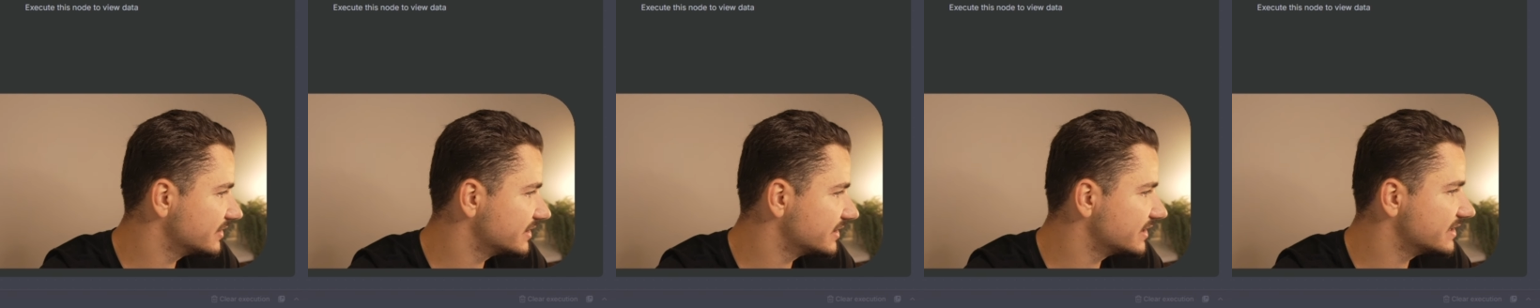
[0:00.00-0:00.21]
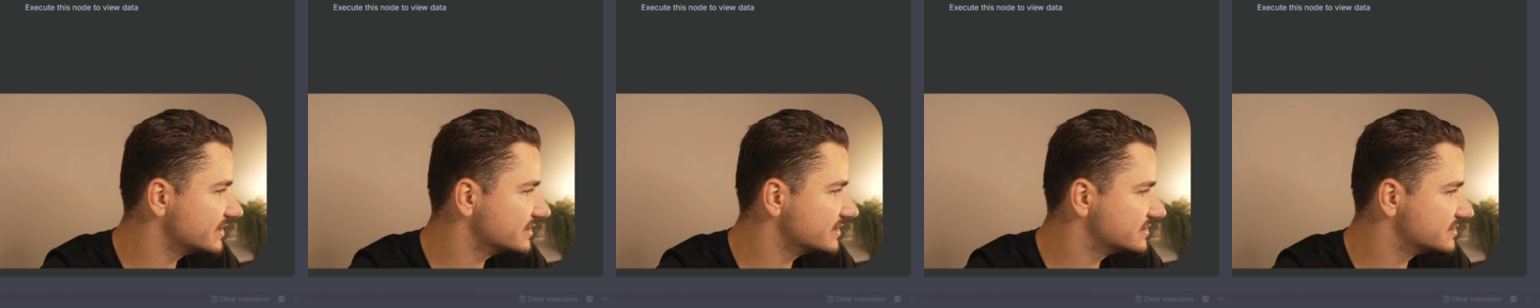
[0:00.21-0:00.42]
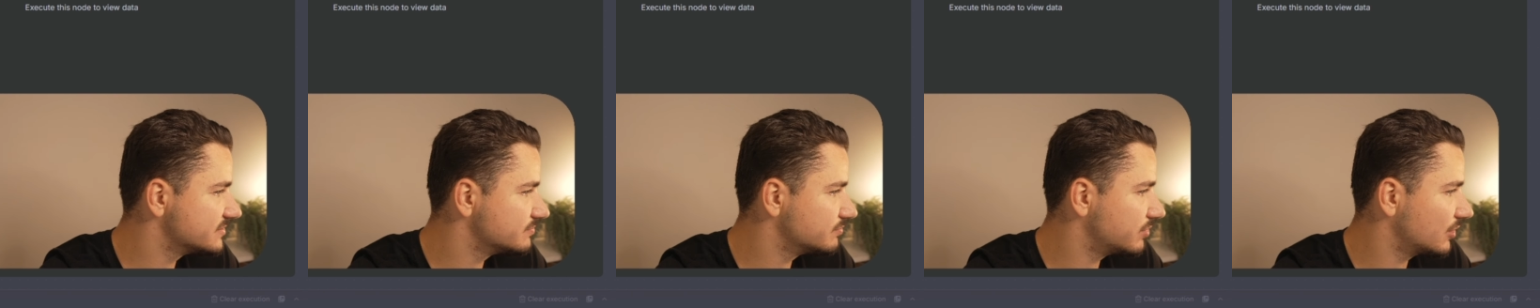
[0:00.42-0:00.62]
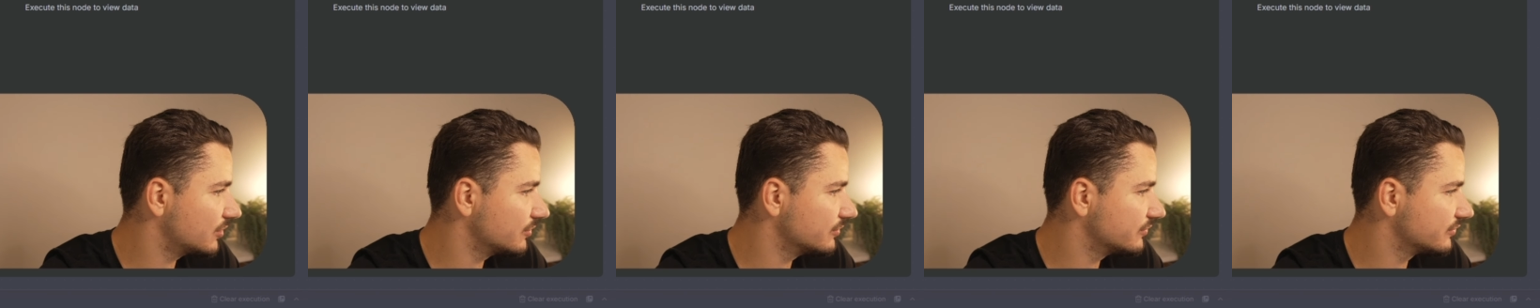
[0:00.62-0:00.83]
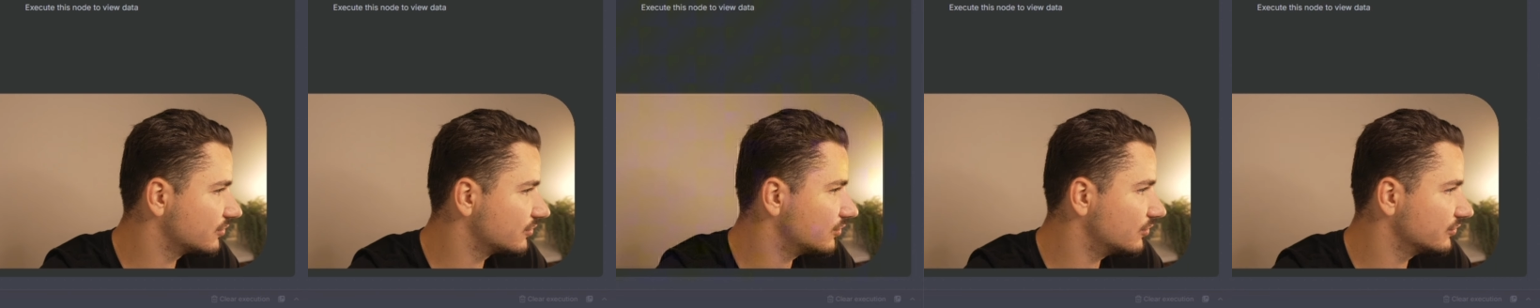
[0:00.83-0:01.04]
is
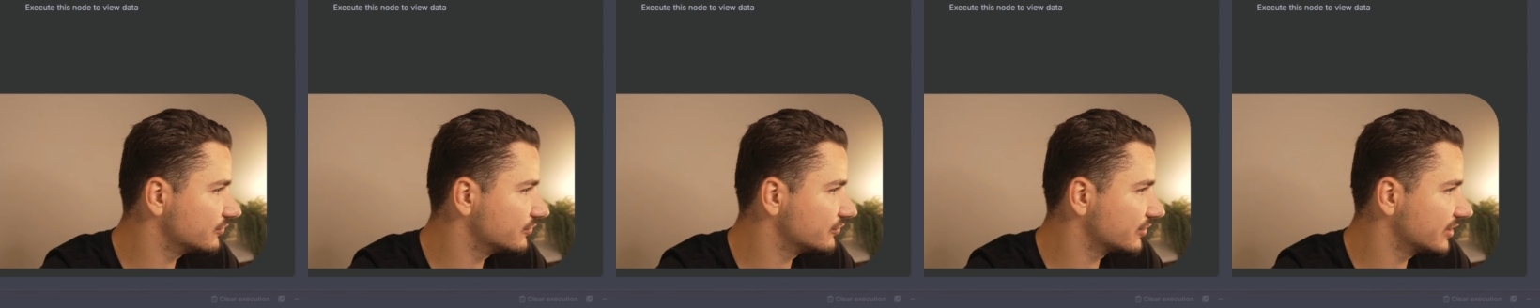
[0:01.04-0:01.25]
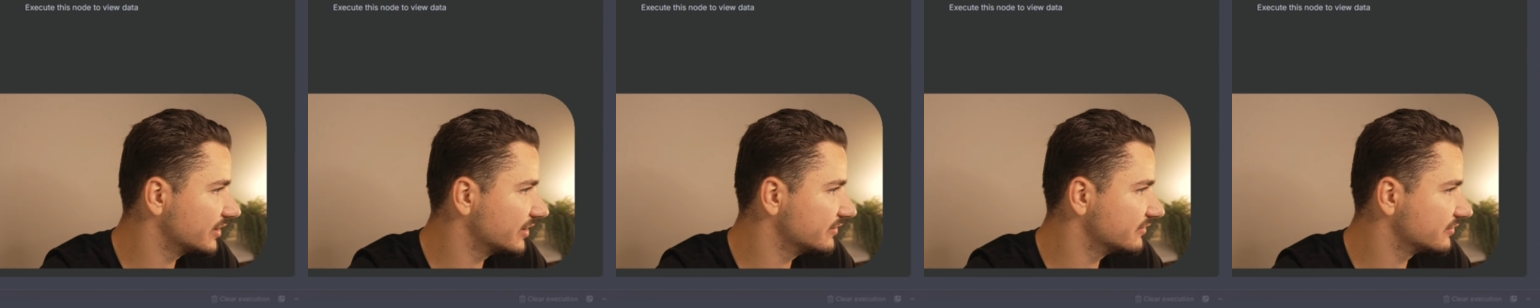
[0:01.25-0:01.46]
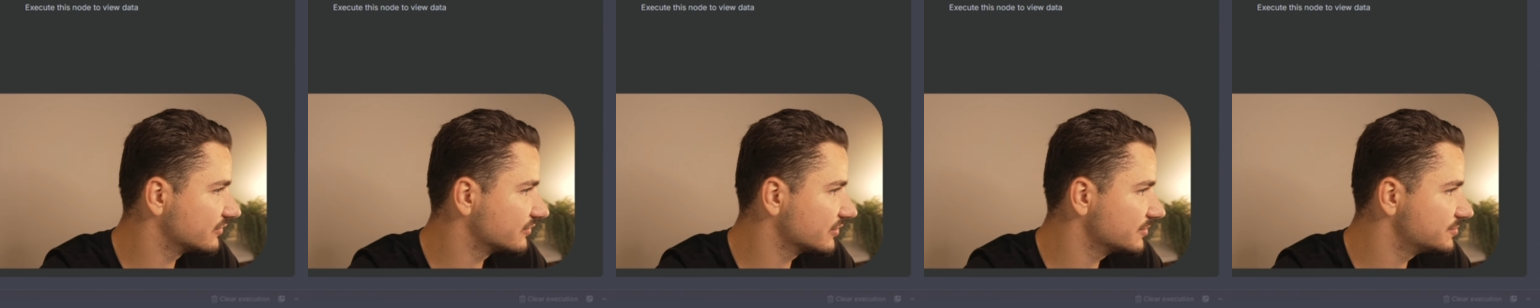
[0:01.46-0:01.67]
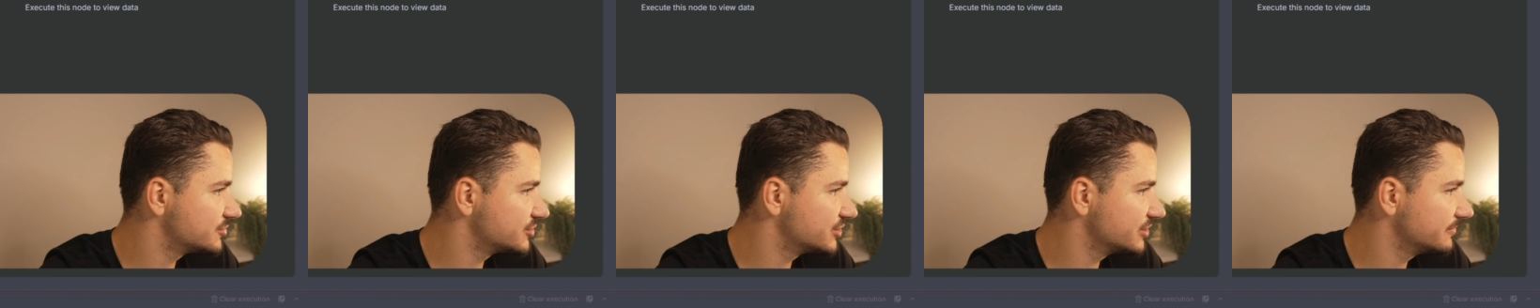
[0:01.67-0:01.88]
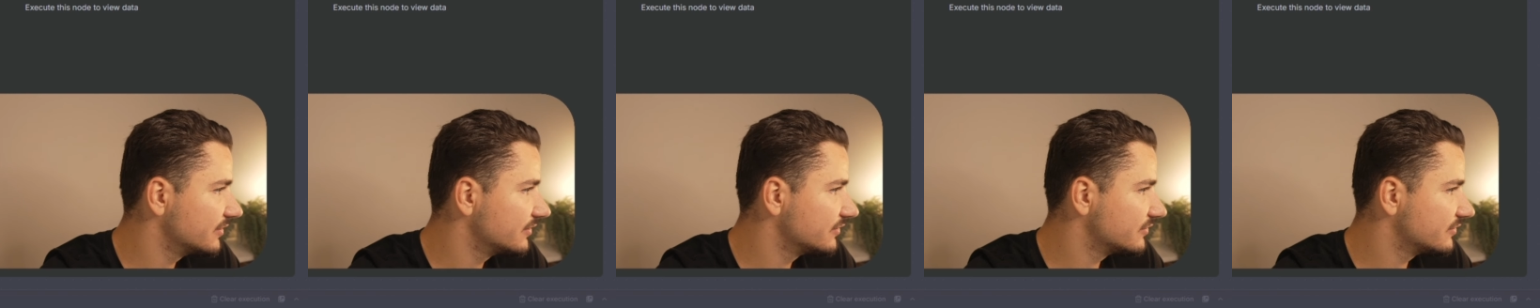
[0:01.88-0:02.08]
post-call
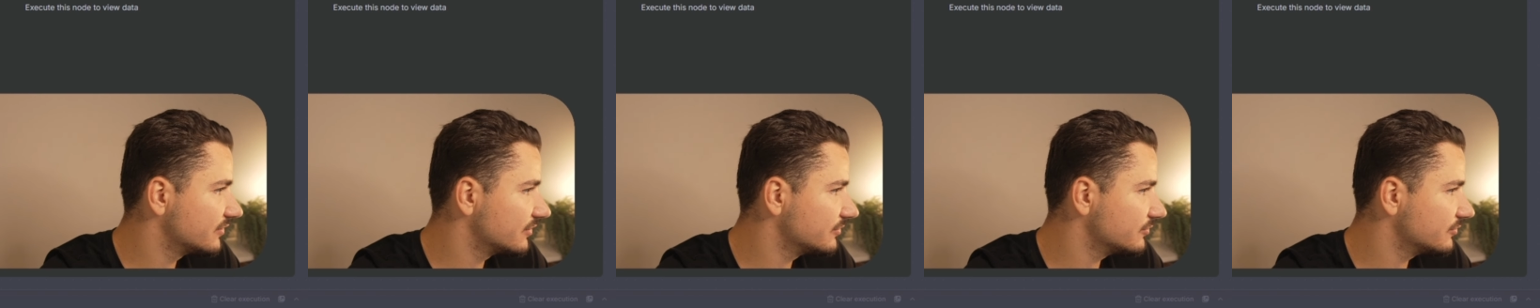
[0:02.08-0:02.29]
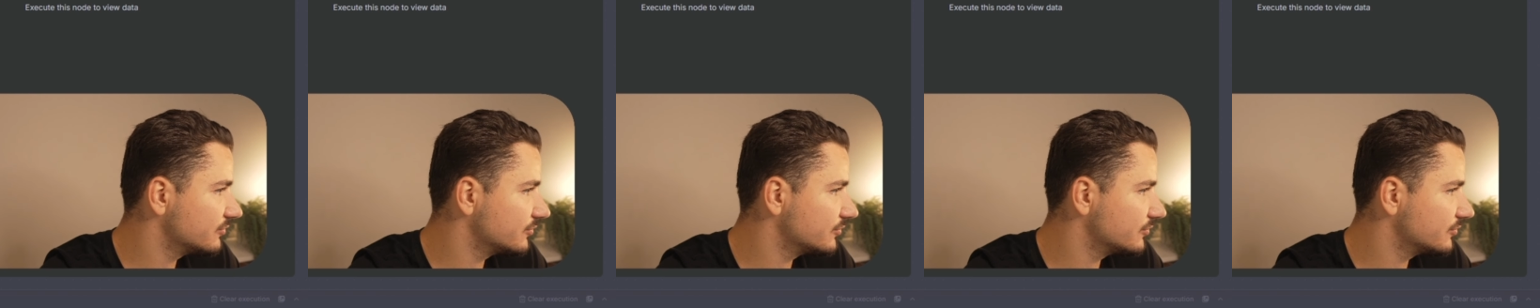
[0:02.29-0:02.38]
transcription. So